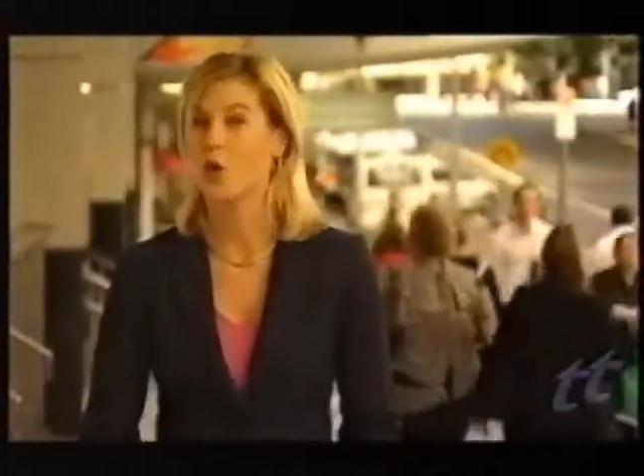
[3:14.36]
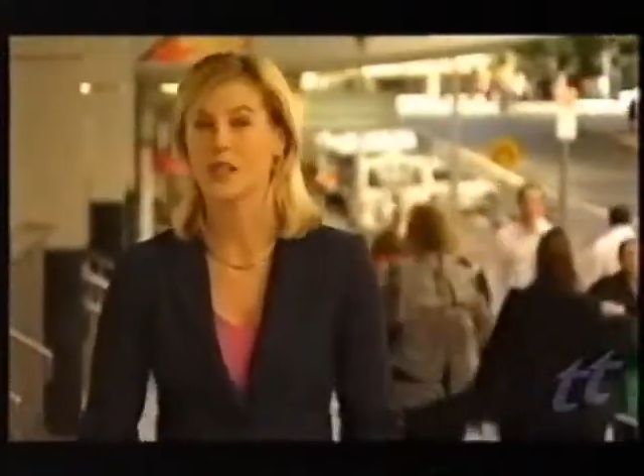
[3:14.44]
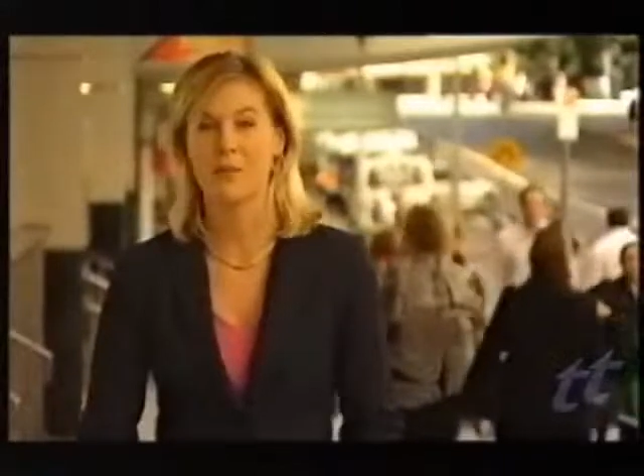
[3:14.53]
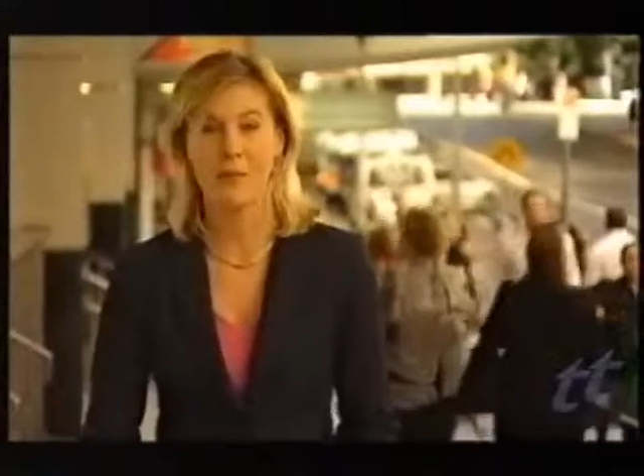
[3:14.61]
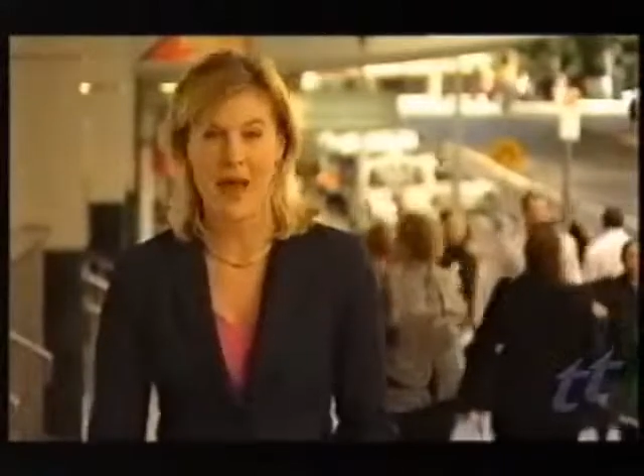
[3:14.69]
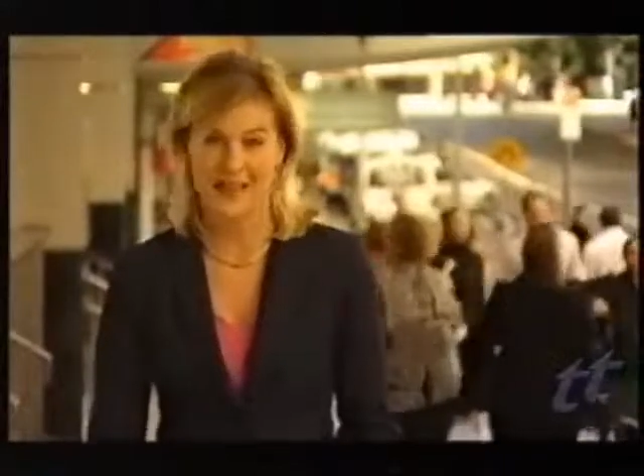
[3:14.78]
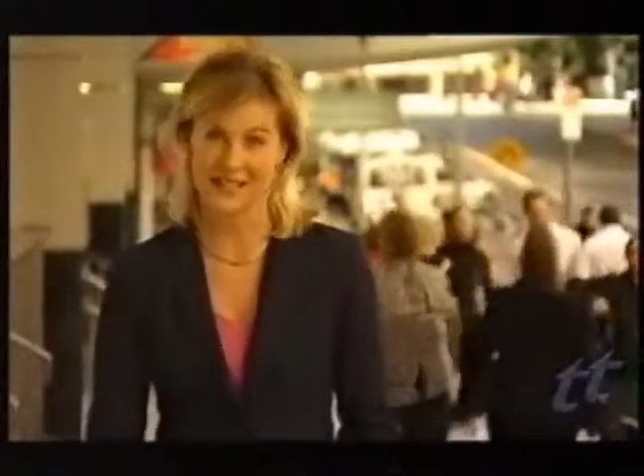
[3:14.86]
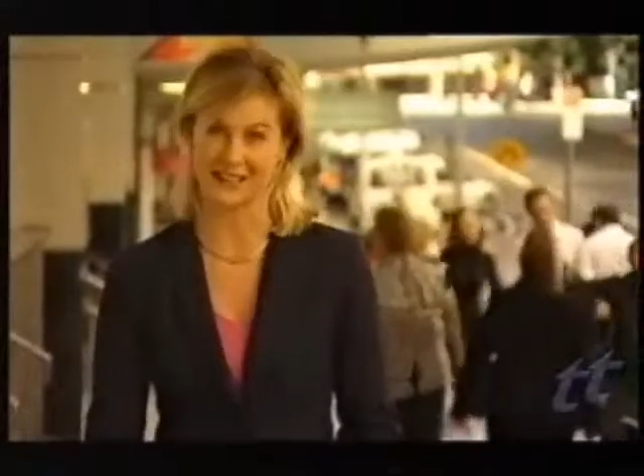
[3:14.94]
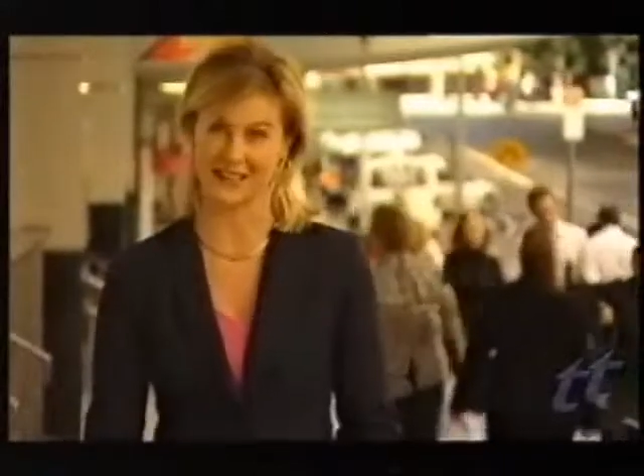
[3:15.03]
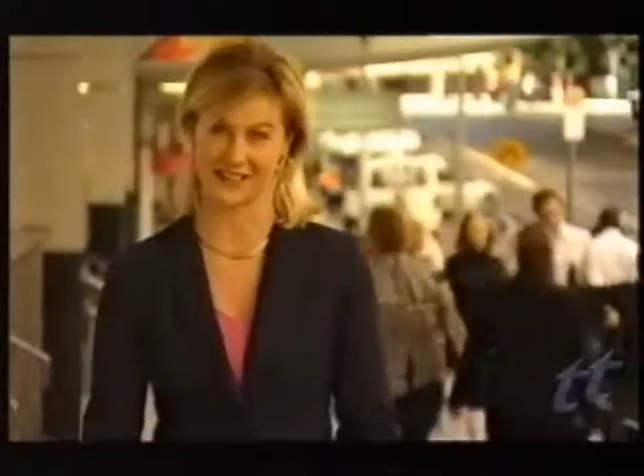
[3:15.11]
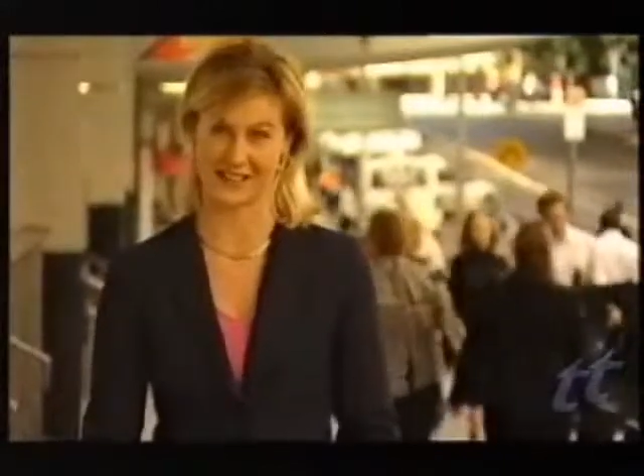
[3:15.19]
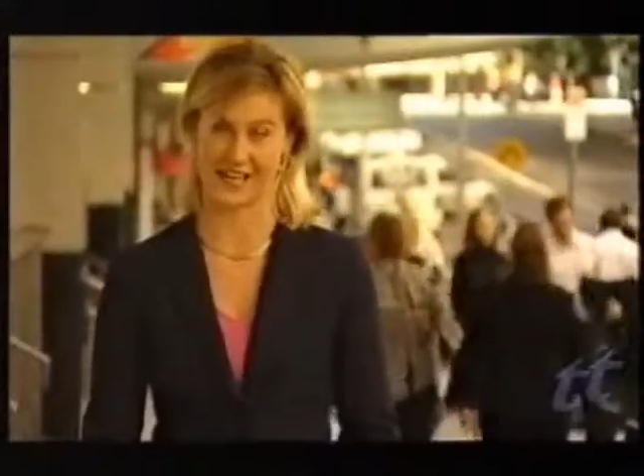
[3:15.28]

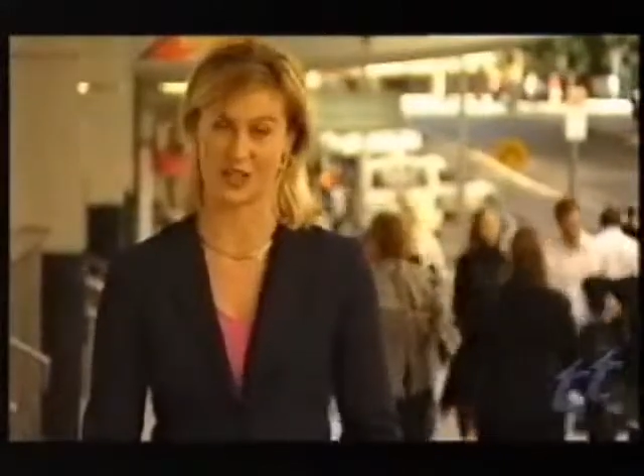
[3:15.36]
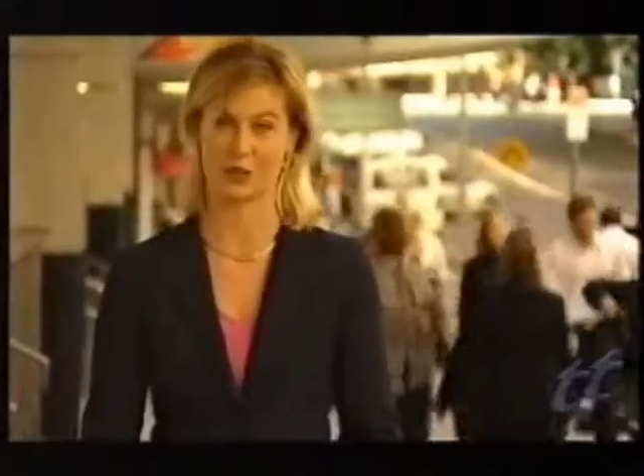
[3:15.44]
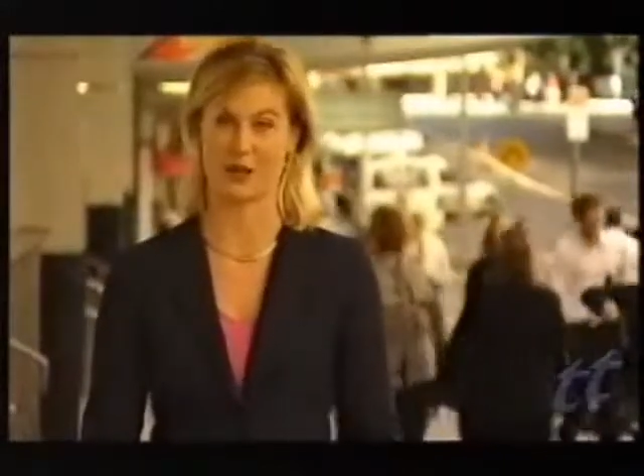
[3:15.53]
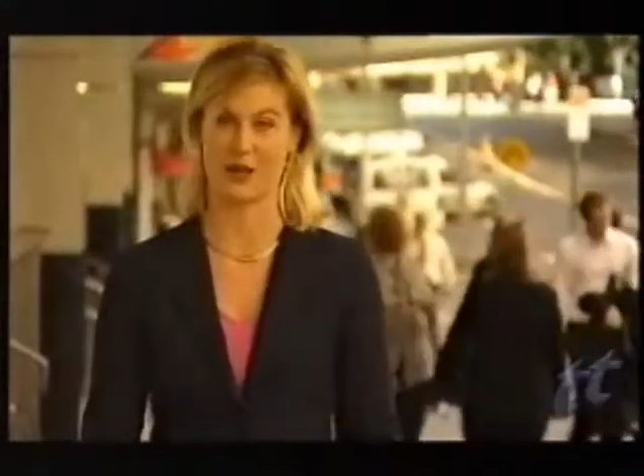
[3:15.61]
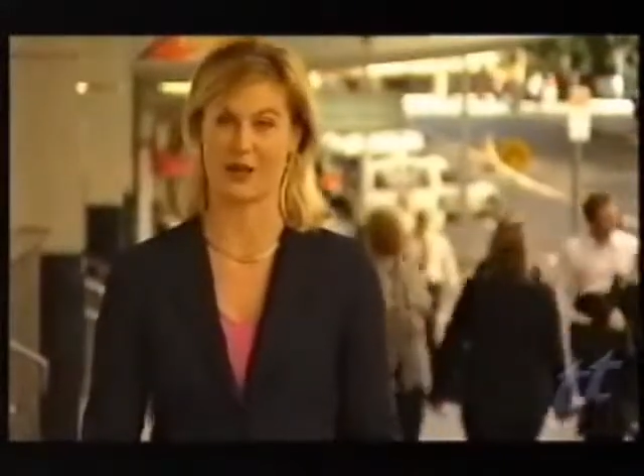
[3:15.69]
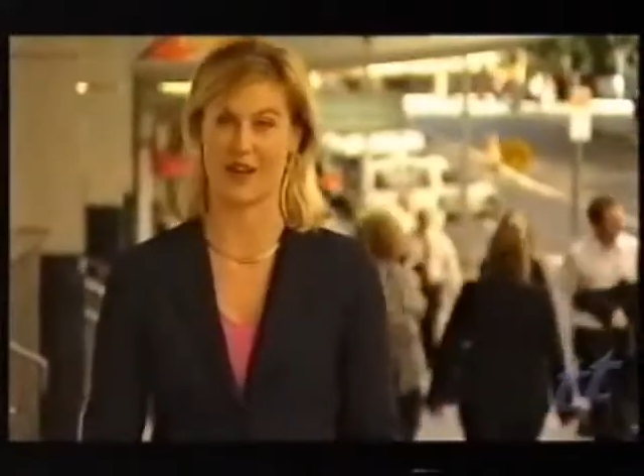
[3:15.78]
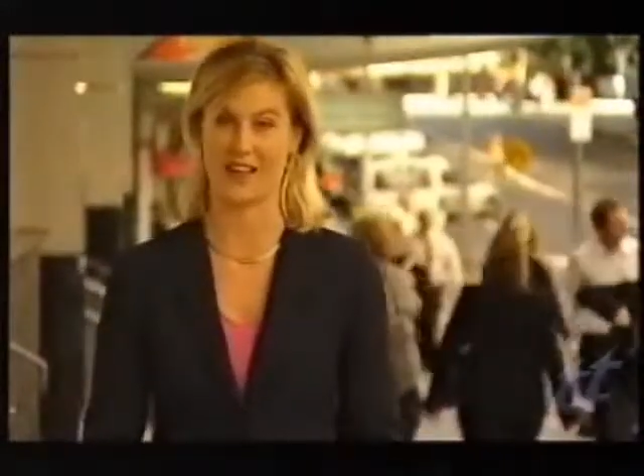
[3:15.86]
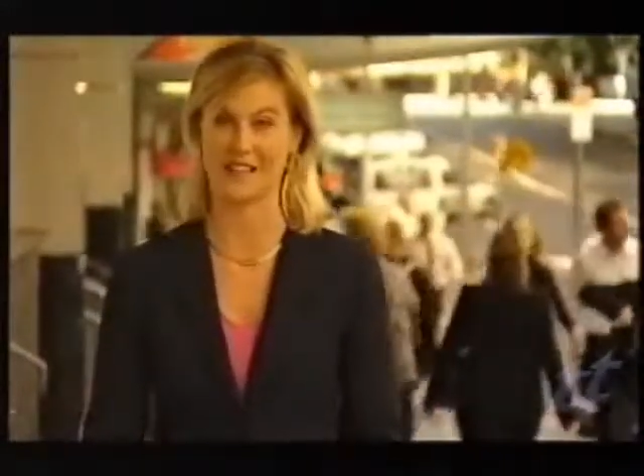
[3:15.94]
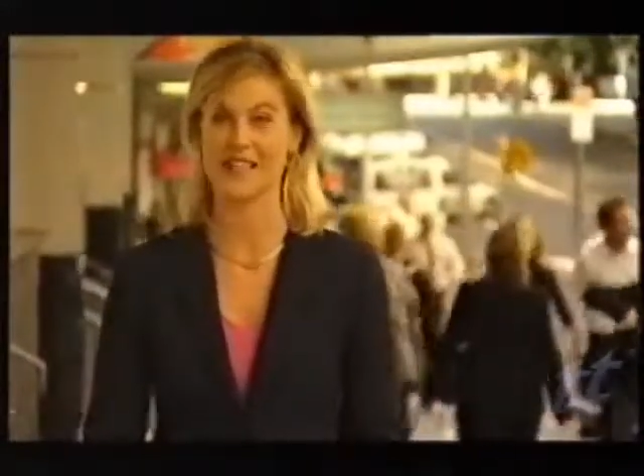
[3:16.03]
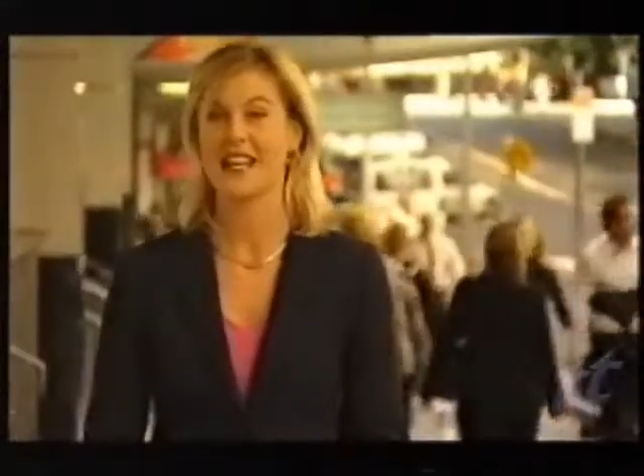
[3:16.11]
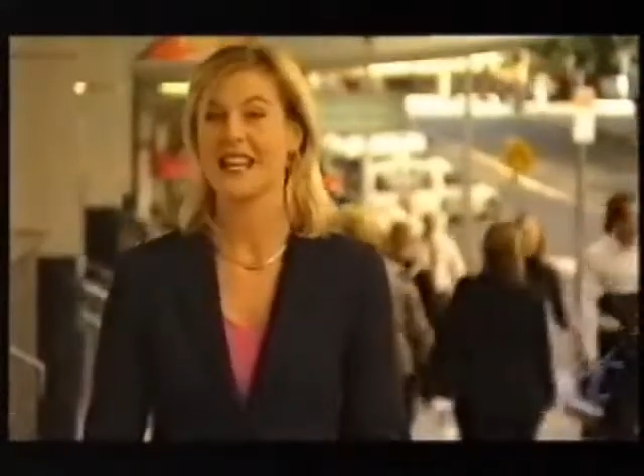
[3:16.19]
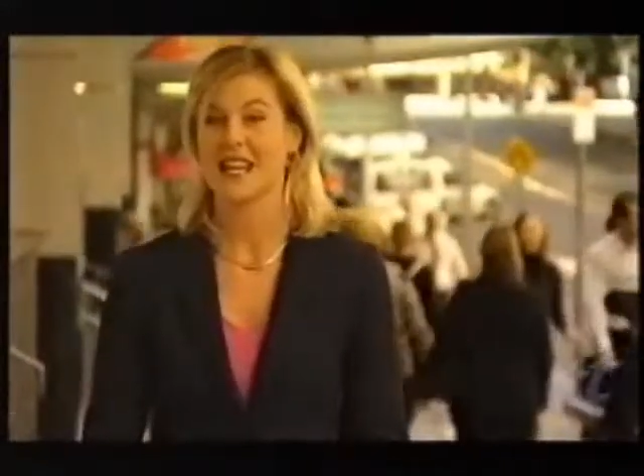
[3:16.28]
automatically send a
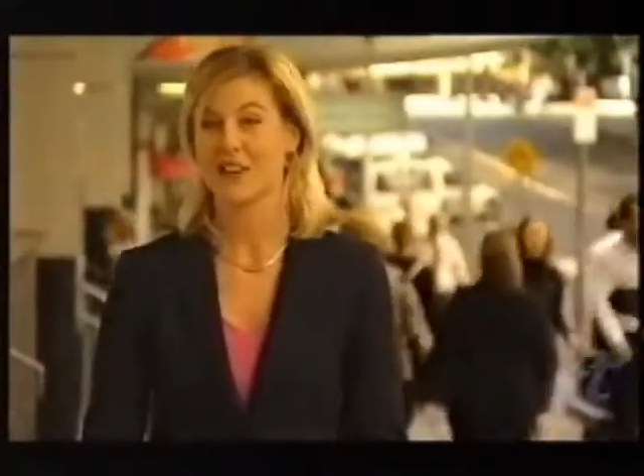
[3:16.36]
refund